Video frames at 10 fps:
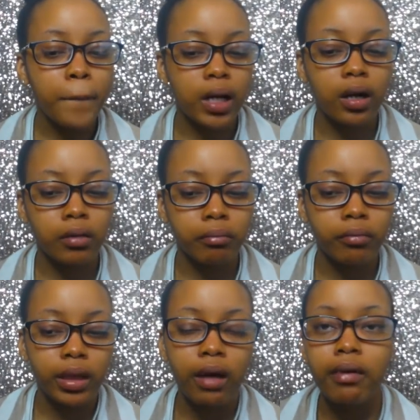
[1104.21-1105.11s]
but um
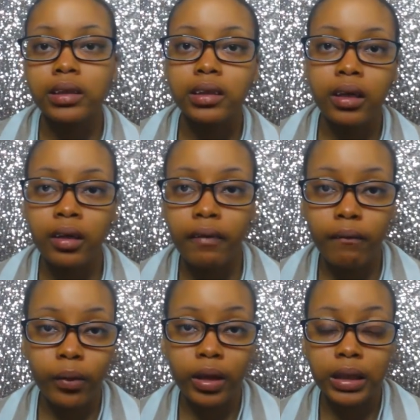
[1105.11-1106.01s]
yeah that's it
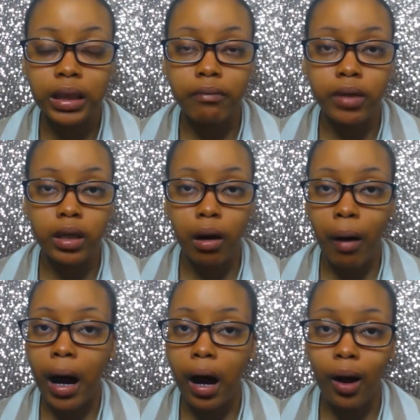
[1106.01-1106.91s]
for this
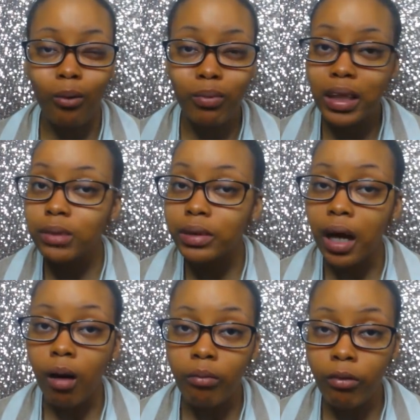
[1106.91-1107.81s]
video i hope this was
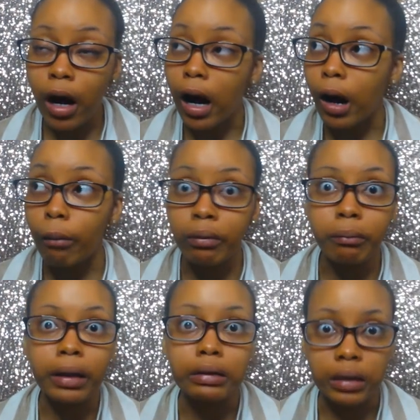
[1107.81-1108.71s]
helpful i hope it
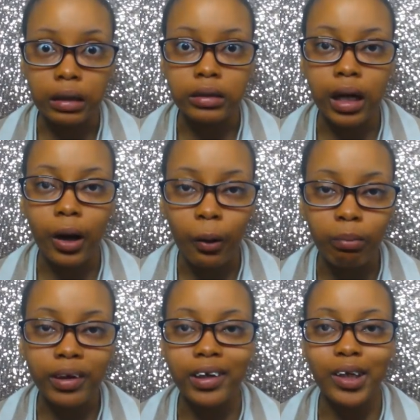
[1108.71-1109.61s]
made sense i
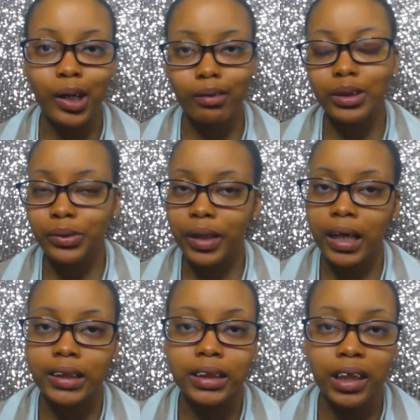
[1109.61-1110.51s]
hope it encouraged you
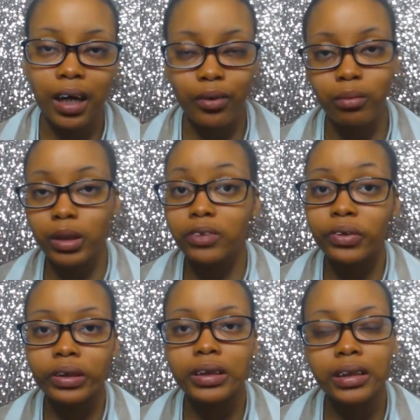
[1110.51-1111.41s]
guys to check out the books
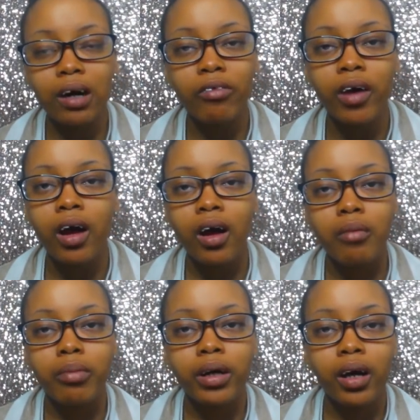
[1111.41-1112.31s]
for yourself
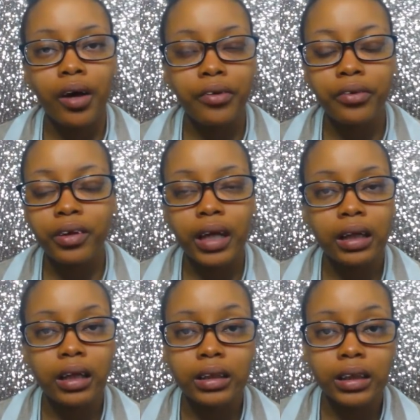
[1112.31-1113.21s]
but other than
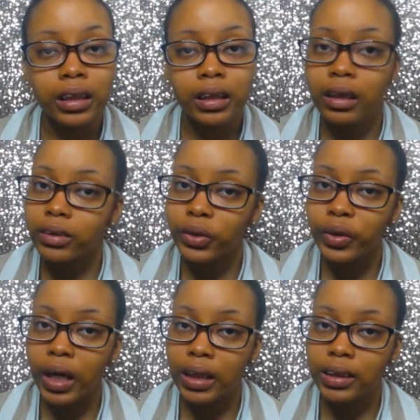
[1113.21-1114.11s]
that that is it and i'll see
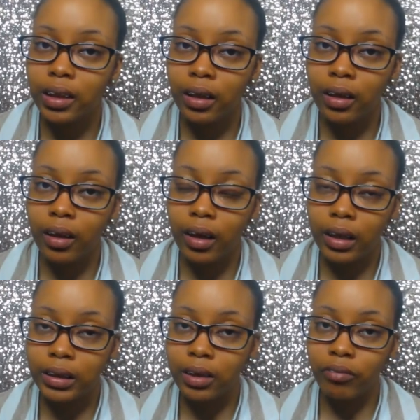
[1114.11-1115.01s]
you guys in the
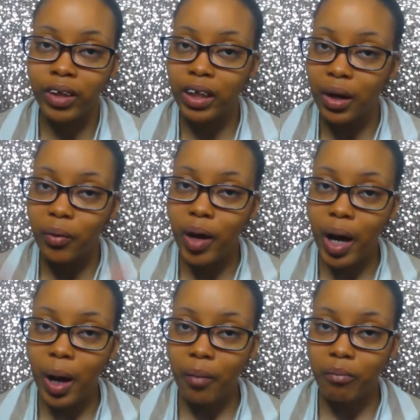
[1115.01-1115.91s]
next video
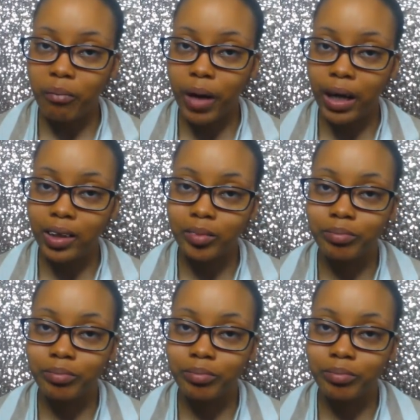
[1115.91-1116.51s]
bye